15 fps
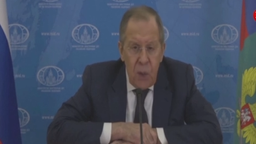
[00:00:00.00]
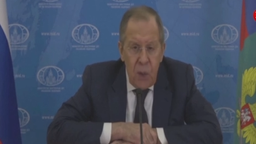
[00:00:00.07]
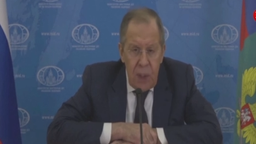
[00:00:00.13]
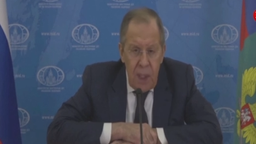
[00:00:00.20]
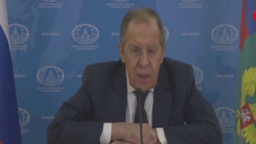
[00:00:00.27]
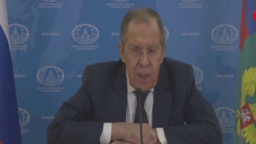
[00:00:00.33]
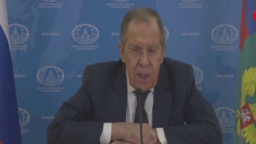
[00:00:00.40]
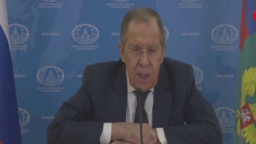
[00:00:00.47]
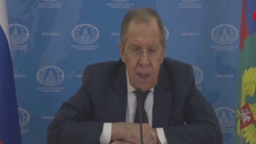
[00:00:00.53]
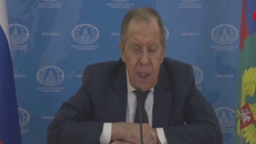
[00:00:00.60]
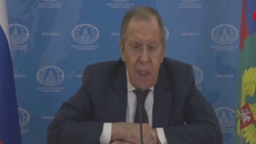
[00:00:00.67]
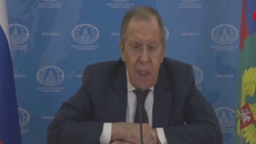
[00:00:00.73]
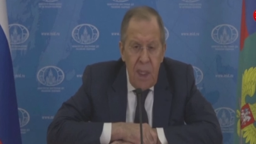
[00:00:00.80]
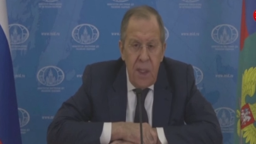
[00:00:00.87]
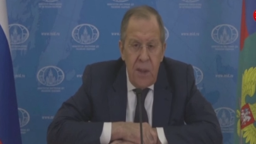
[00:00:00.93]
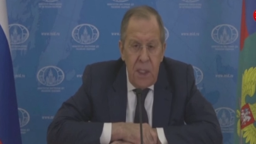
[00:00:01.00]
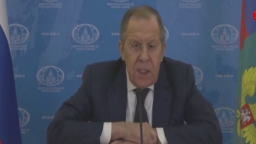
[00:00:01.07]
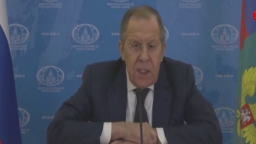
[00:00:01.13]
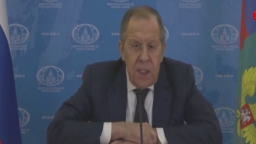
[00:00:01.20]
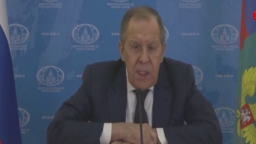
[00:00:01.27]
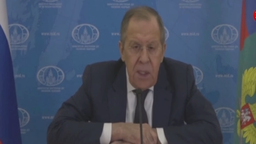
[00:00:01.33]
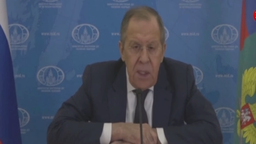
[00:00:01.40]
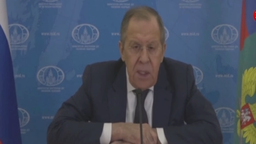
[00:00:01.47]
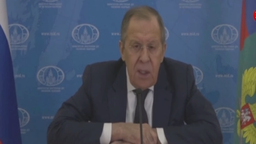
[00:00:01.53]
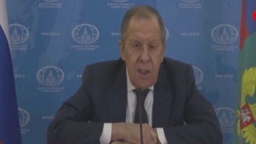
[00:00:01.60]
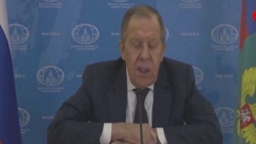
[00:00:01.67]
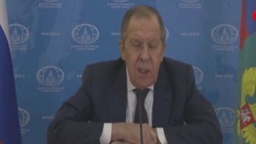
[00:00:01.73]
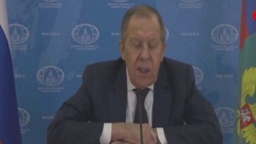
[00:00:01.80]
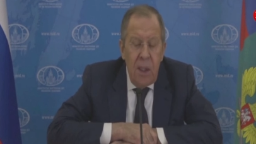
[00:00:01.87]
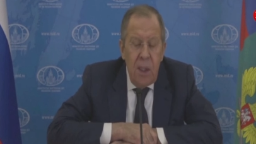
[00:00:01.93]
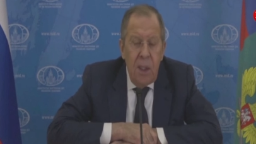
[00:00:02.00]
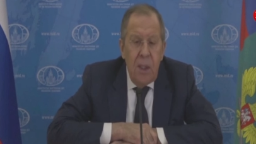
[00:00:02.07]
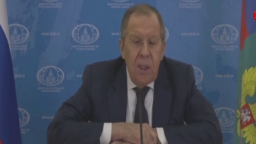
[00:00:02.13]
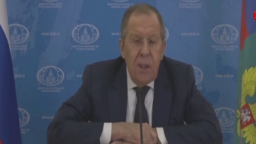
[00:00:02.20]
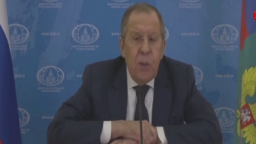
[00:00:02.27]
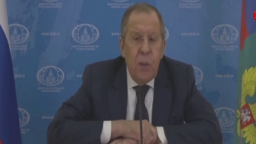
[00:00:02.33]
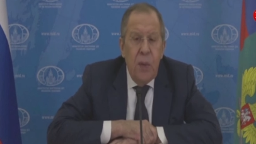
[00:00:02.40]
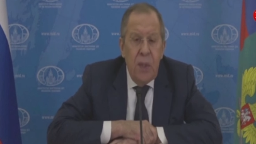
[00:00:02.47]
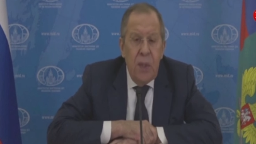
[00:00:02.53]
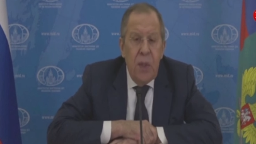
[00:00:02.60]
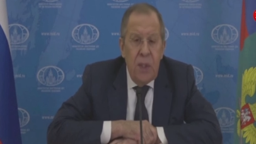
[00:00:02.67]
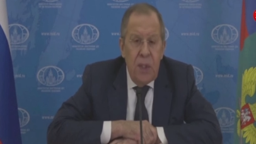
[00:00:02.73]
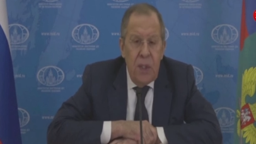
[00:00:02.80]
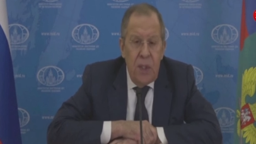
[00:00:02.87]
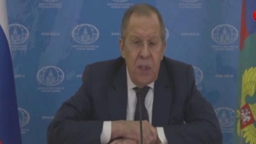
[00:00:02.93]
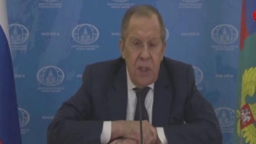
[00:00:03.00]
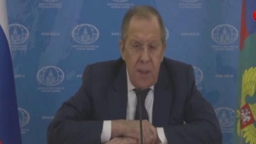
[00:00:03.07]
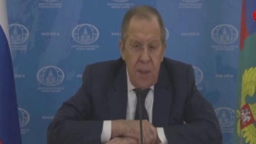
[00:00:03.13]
This deal was aborted,